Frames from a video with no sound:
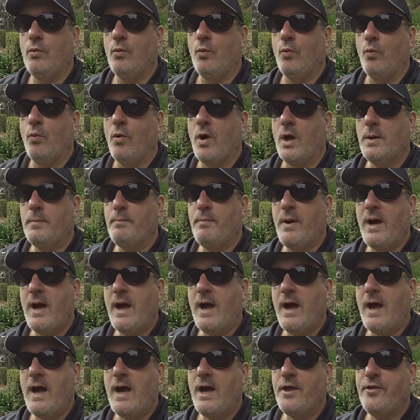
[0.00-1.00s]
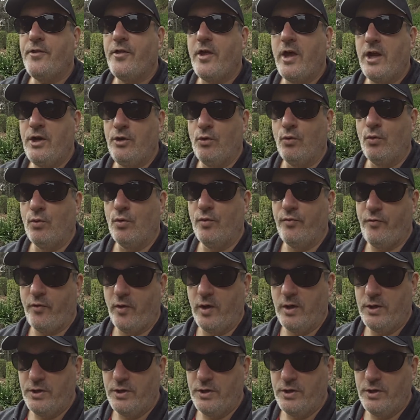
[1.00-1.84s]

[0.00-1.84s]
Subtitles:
what path an author